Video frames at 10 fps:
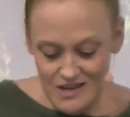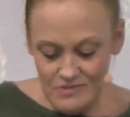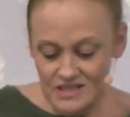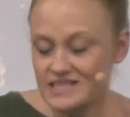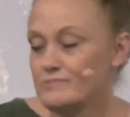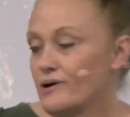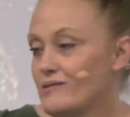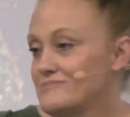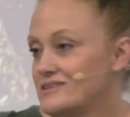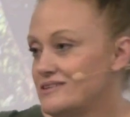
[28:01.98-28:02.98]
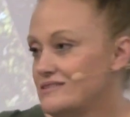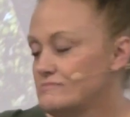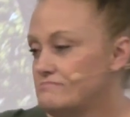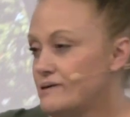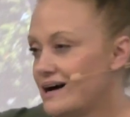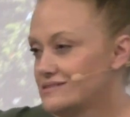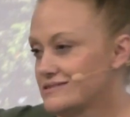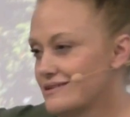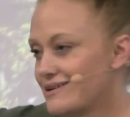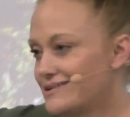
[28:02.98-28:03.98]
because they brought me back to
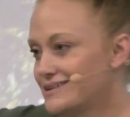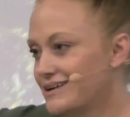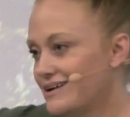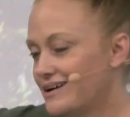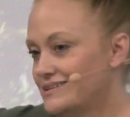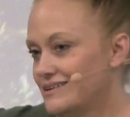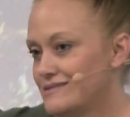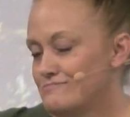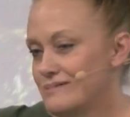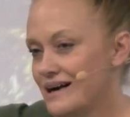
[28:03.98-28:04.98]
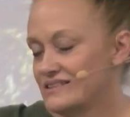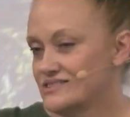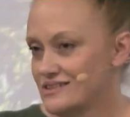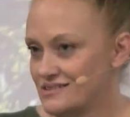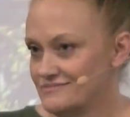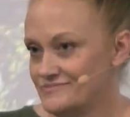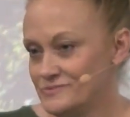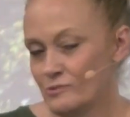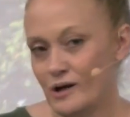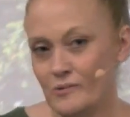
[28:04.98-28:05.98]
the heart of God, back to
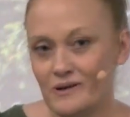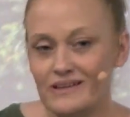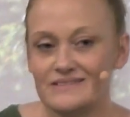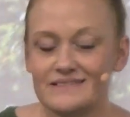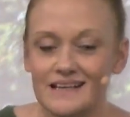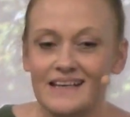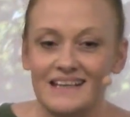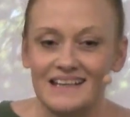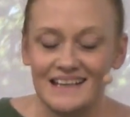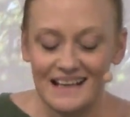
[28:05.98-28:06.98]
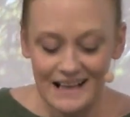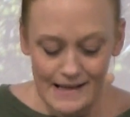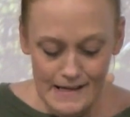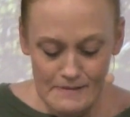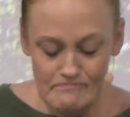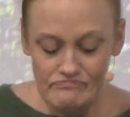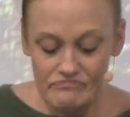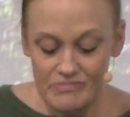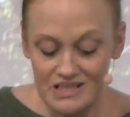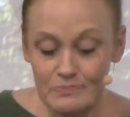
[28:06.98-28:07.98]
where it was.
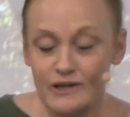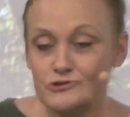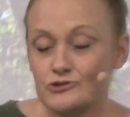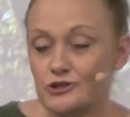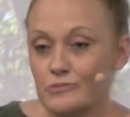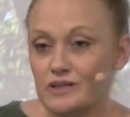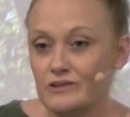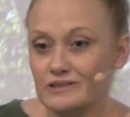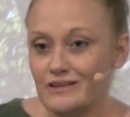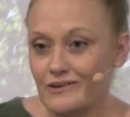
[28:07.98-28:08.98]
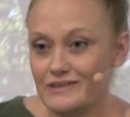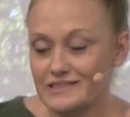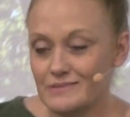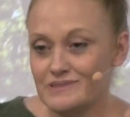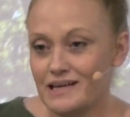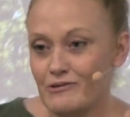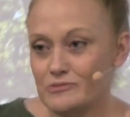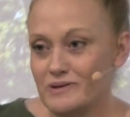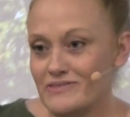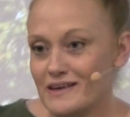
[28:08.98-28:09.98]
My sponsor told me early on that someday I
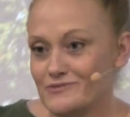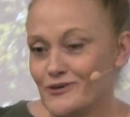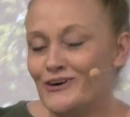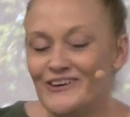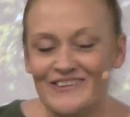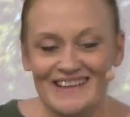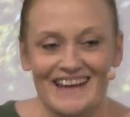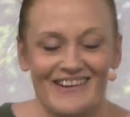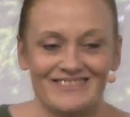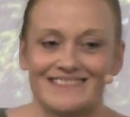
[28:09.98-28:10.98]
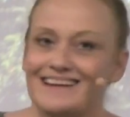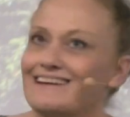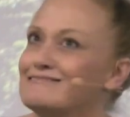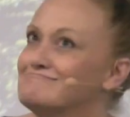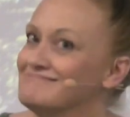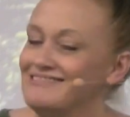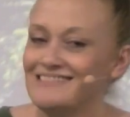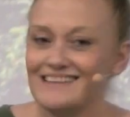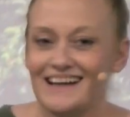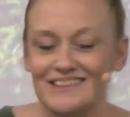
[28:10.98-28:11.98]
would be thankful. And I was like,
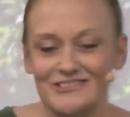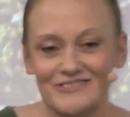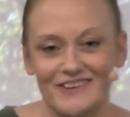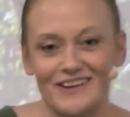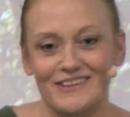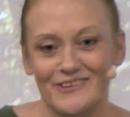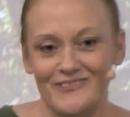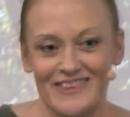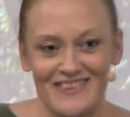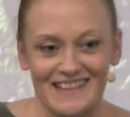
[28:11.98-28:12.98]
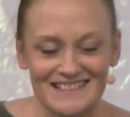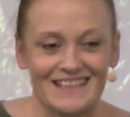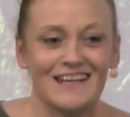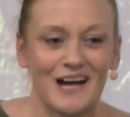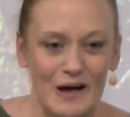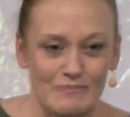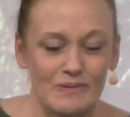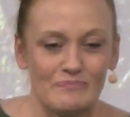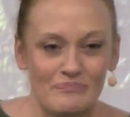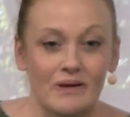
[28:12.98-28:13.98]
I do not know when that's going to
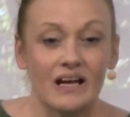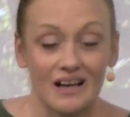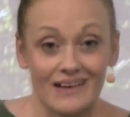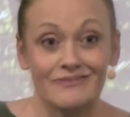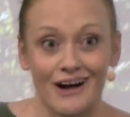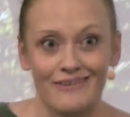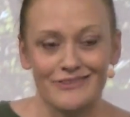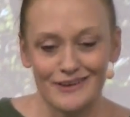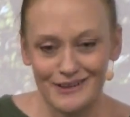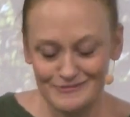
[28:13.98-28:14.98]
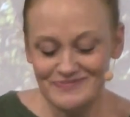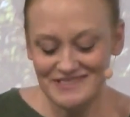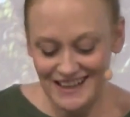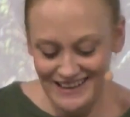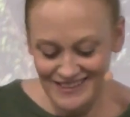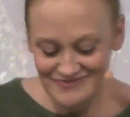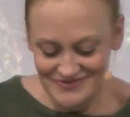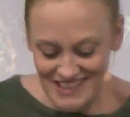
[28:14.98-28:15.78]
happen. But I've gotten there, yeah.